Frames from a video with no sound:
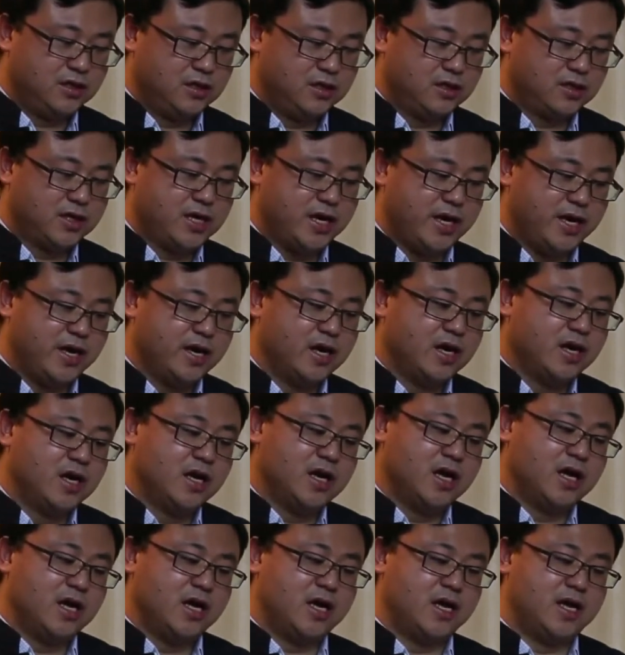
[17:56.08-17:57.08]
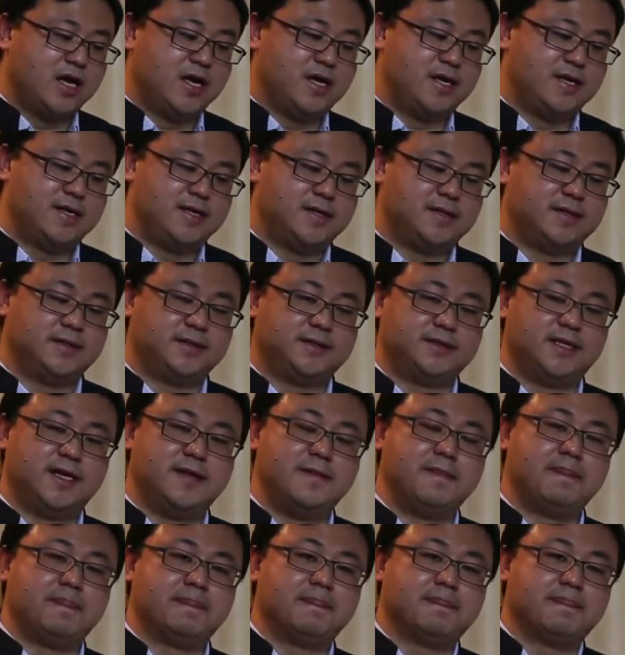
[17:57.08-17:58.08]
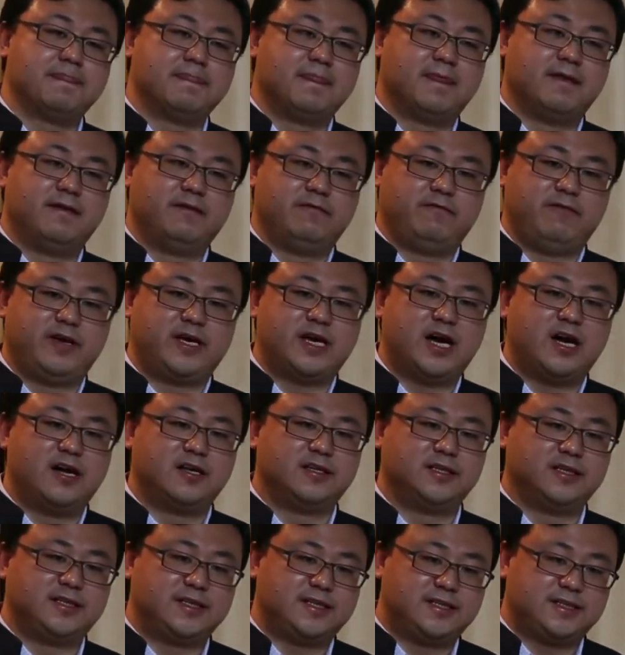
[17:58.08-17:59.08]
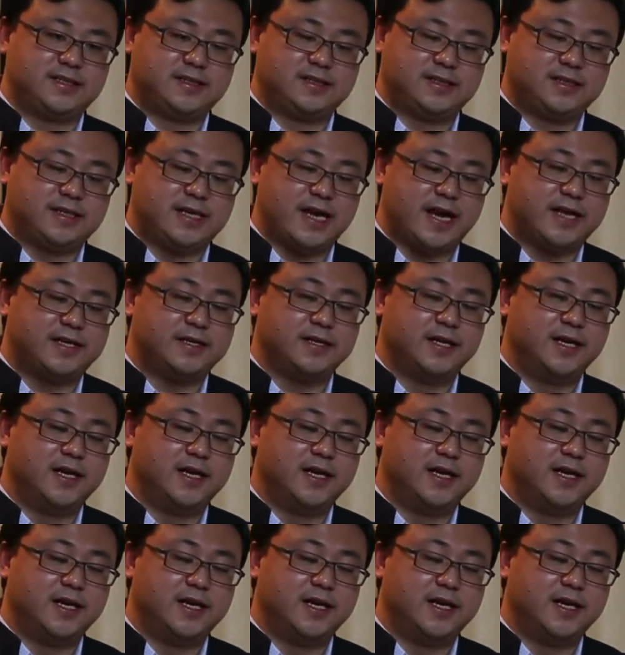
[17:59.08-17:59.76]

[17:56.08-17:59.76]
Okay, then we can get a